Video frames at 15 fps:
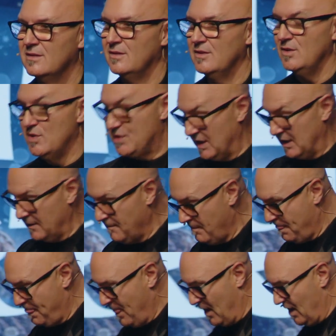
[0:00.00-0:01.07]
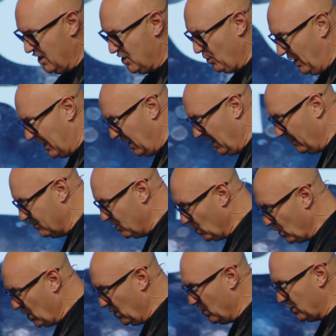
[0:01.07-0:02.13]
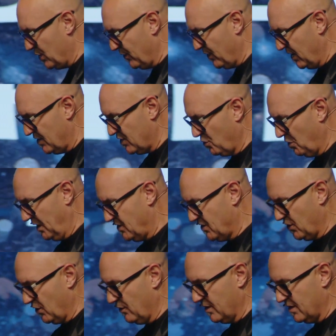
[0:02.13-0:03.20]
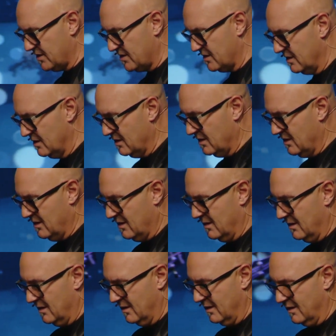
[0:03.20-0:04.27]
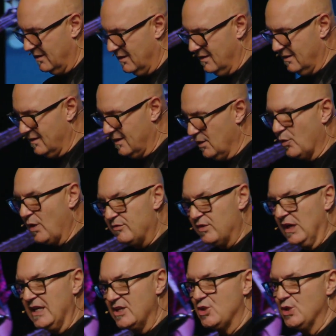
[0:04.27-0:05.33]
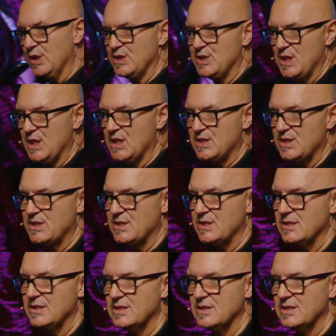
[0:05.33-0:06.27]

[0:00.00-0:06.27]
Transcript: You see, as we come to a close of this great service, the revelation is this,